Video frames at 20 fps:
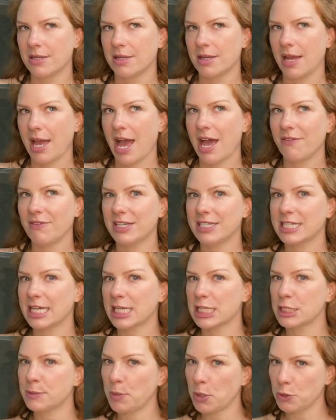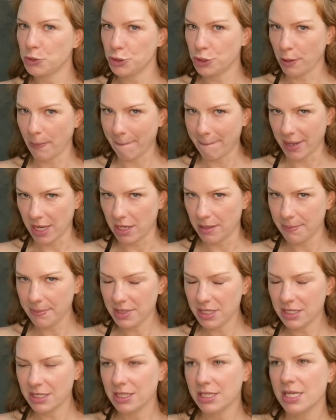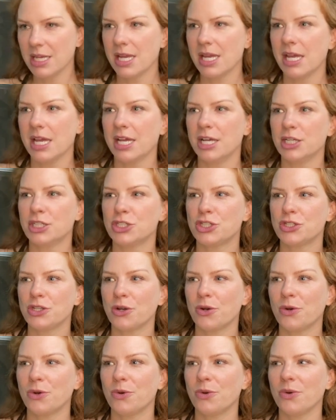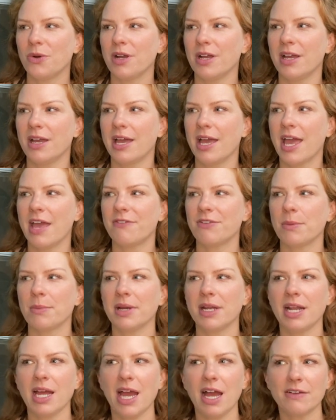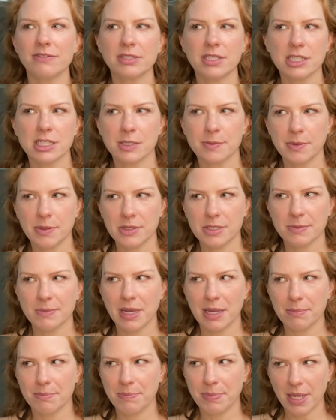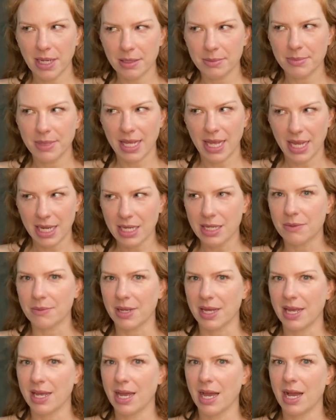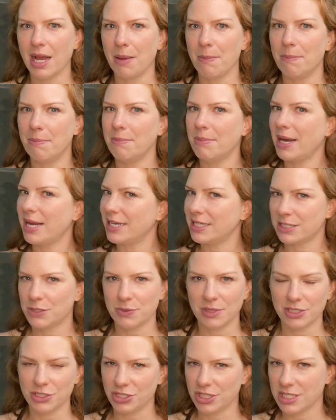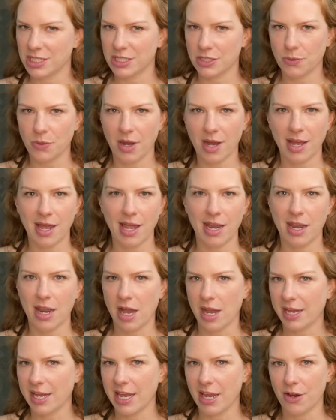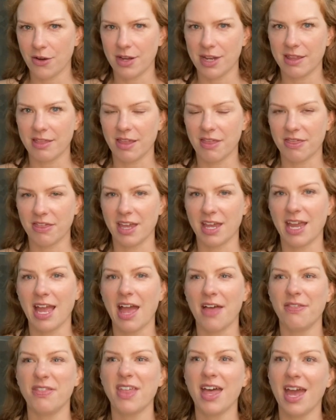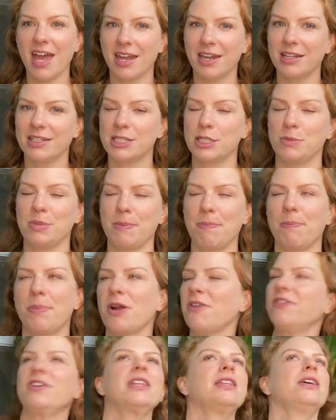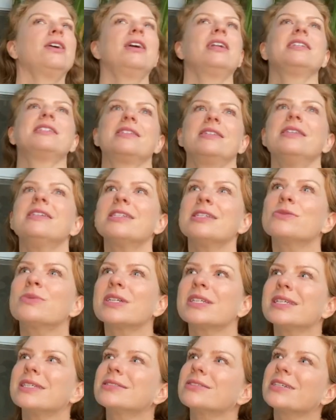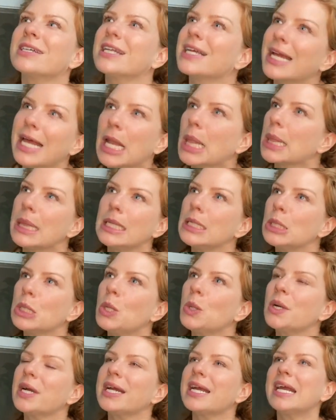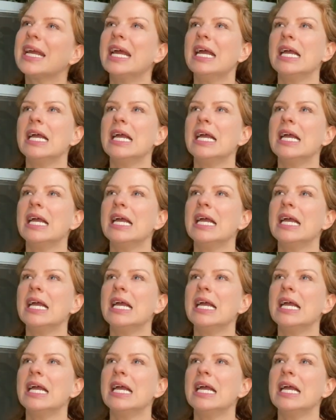having to expose your bum. So if I'm gonna have to expose my bum anyway, I might as well just squat and not carry the thing. And then, to be perfectly honest, and this is where things are gonna get a little gory,